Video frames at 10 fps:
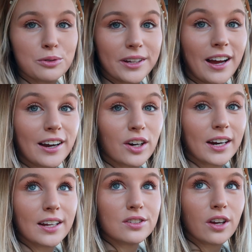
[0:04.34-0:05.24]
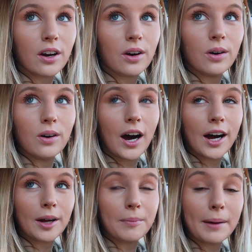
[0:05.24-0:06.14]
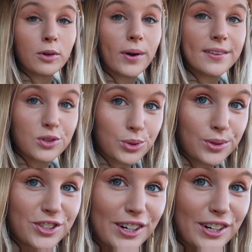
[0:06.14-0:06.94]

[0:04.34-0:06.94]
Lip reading: was really hungry, so I'm going to